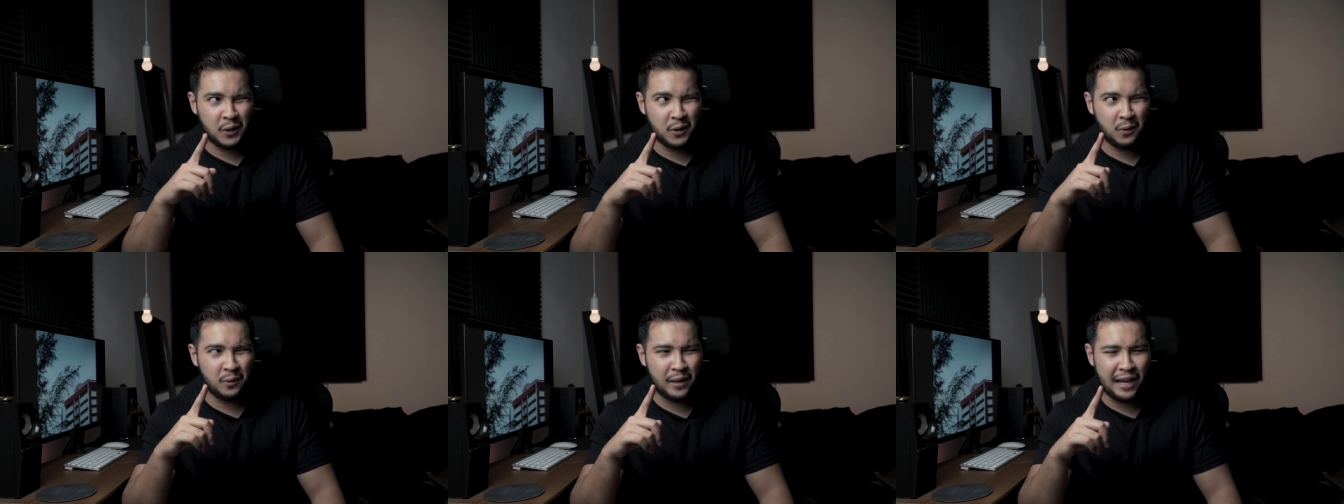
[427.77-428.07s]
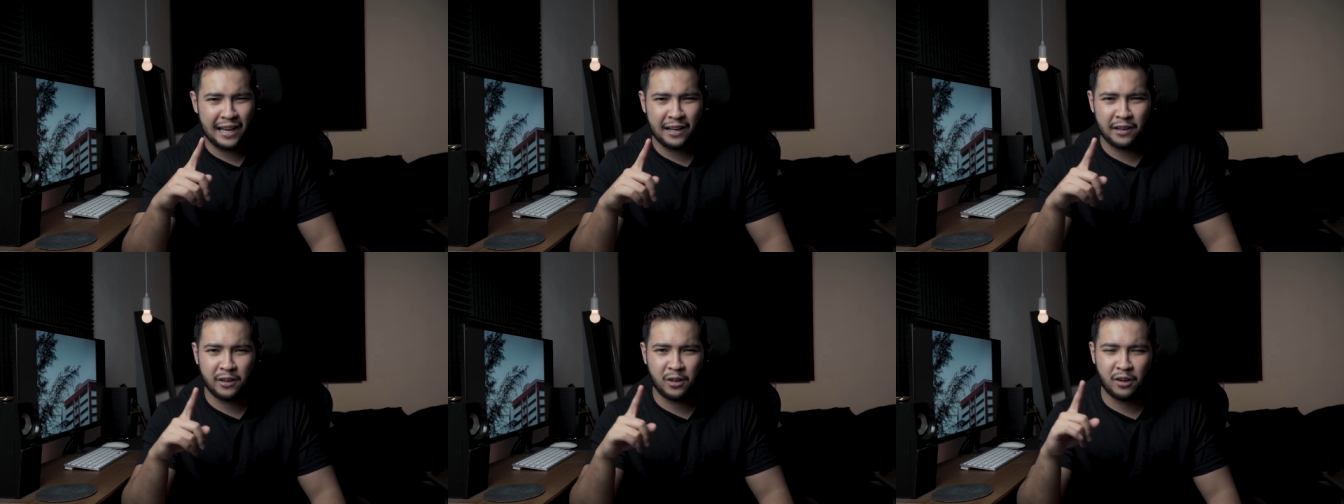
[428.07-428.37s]
to
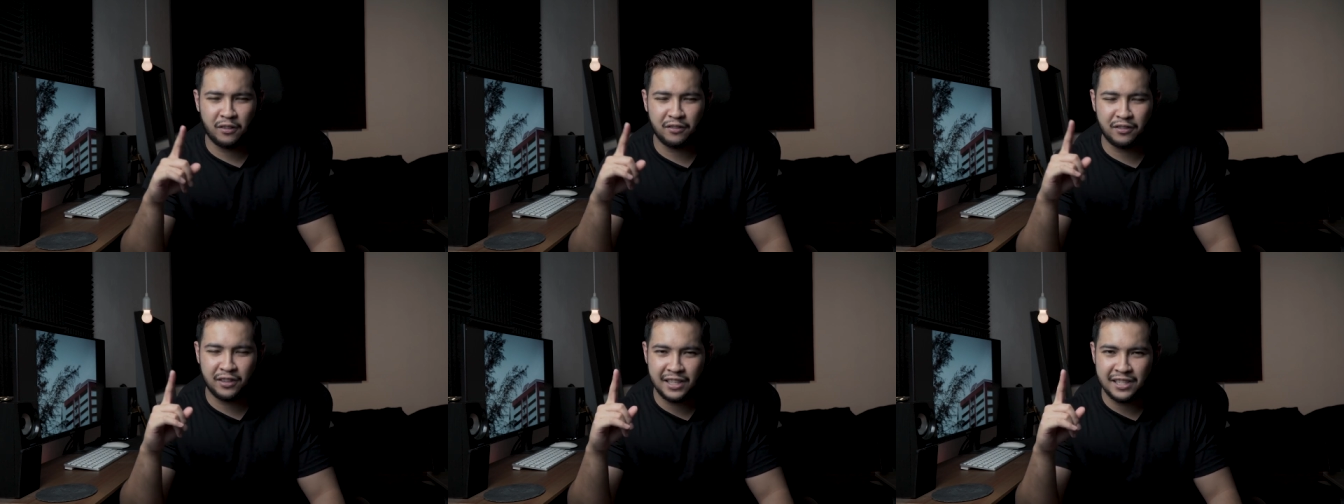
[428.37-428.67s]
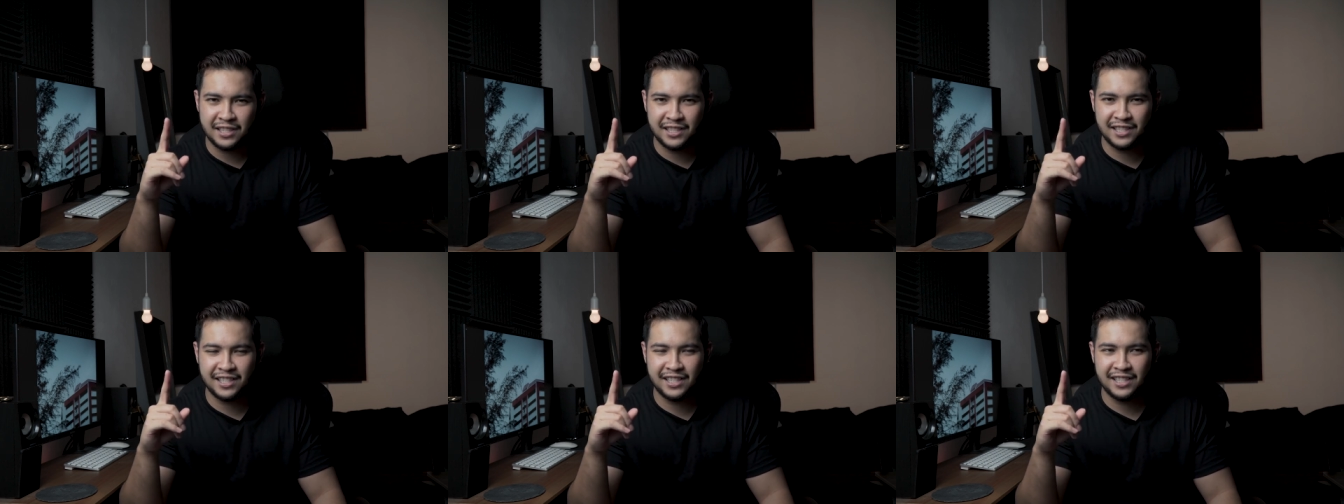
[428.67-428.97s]
end of
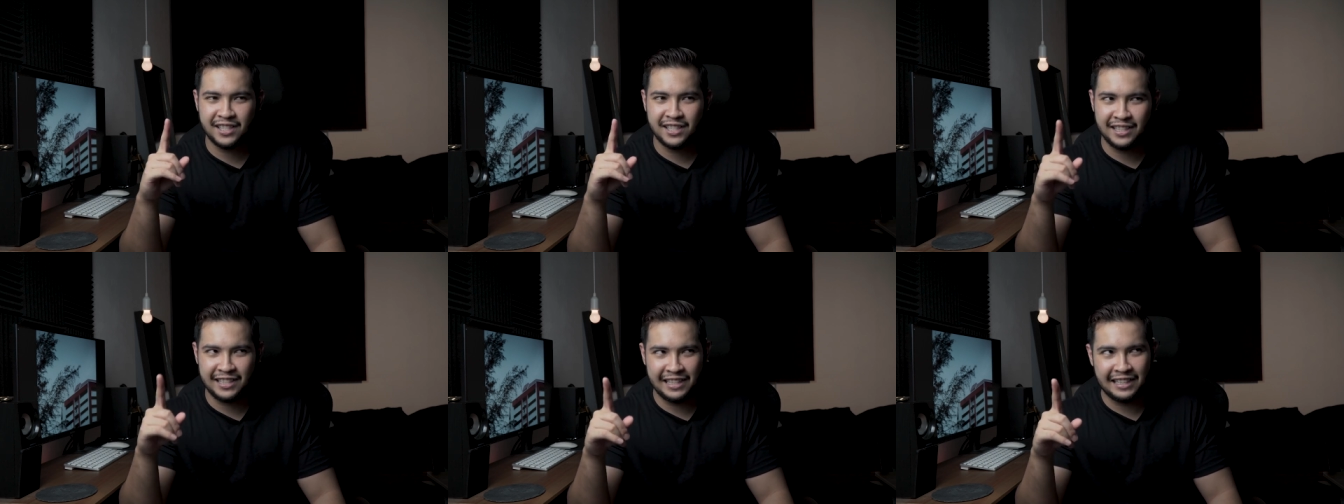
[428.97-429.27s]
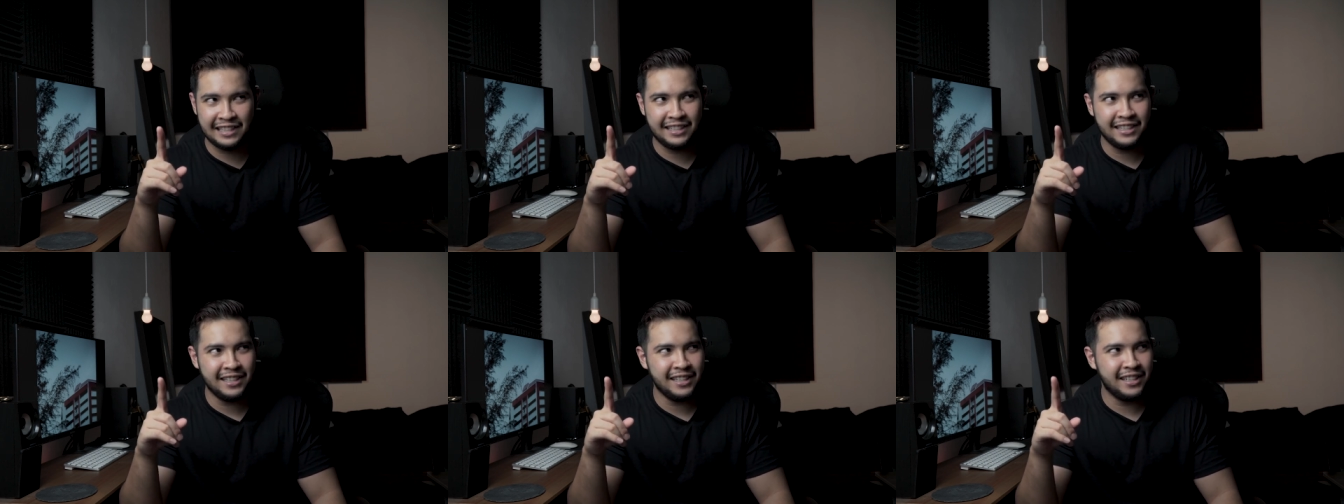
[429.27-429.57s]
this
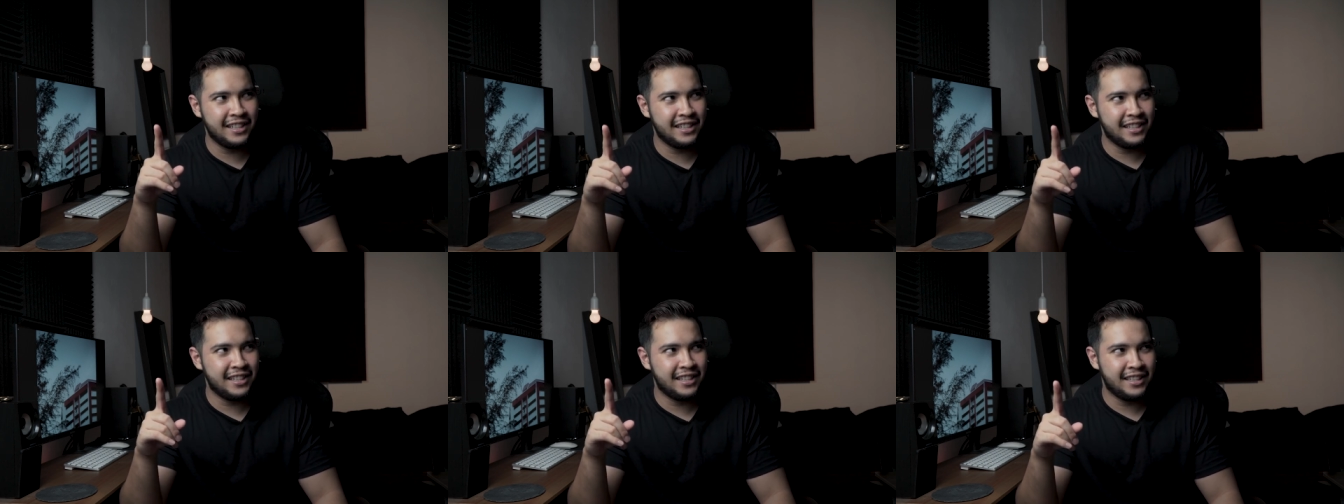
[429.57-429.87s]
year,